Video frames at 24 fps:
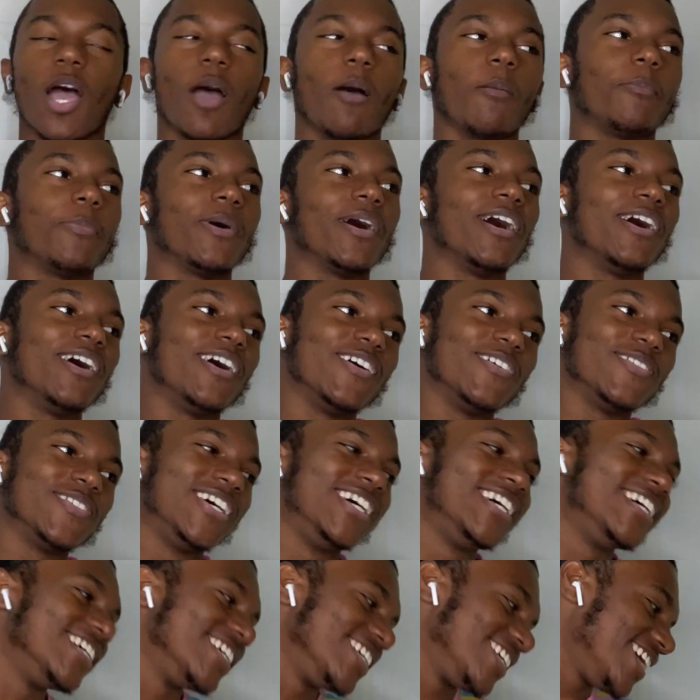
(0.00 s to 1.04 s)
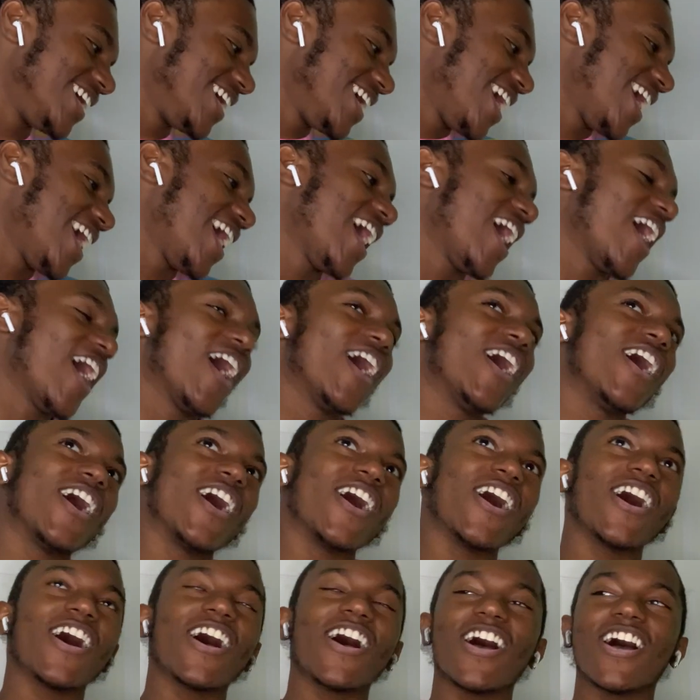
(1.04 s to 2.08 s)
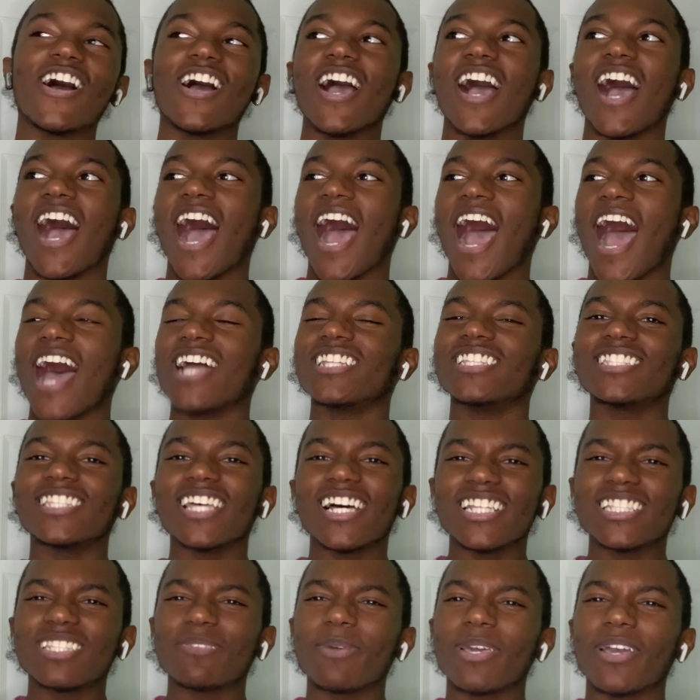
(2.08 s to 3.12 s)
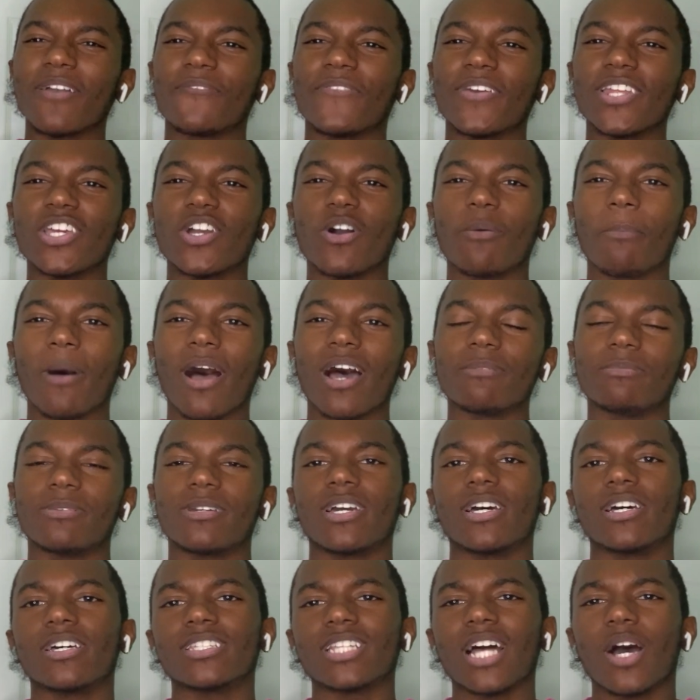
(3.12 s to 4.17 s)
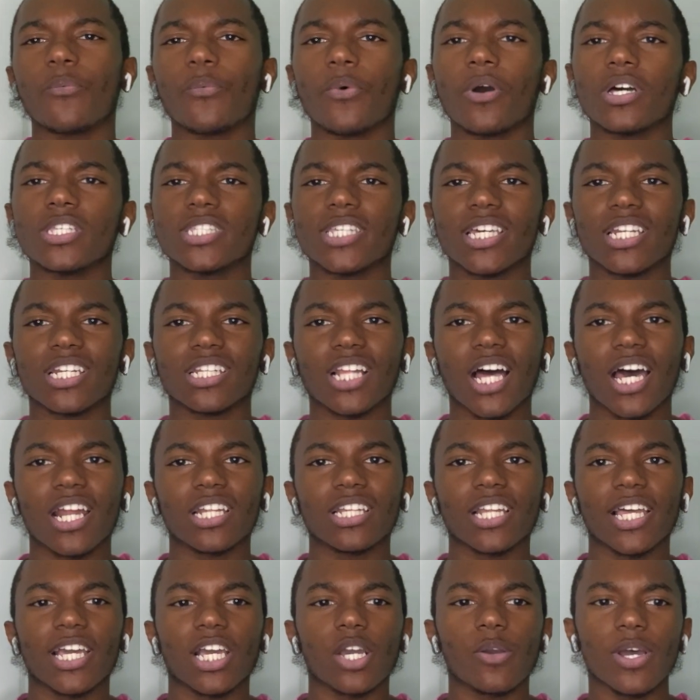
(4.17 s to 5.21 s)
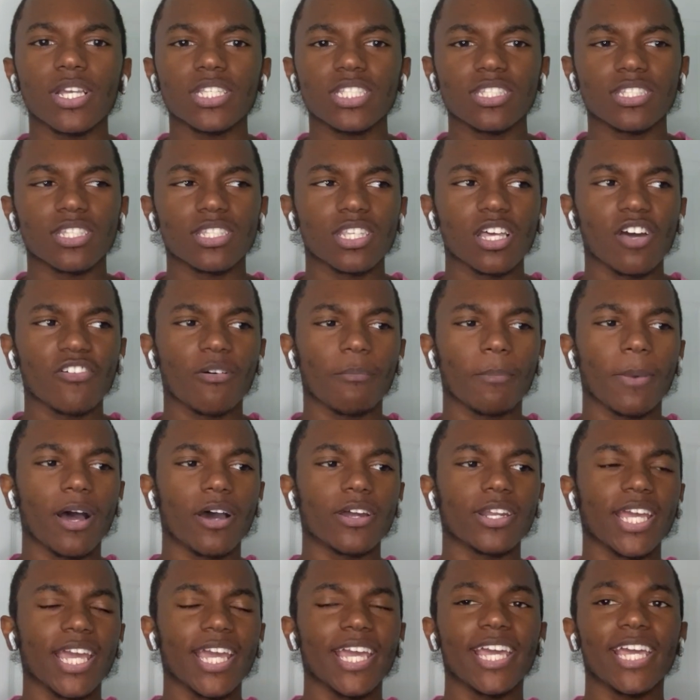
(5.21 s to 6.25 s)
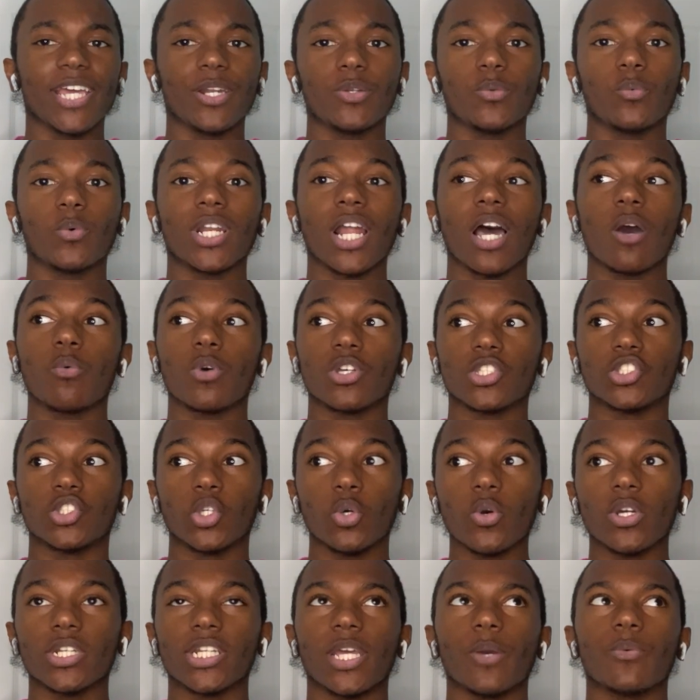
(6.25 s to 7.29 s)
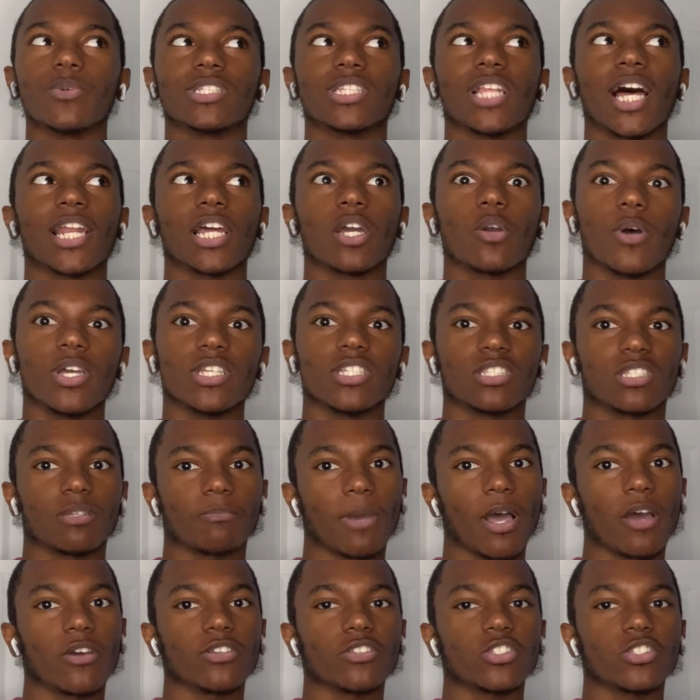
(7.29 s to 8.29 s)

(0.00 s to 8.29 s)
But, I decided to make a video about it because I was getting a lot of, like, questions and stuff about it, and when I was doing it, it was a lot of questions about it.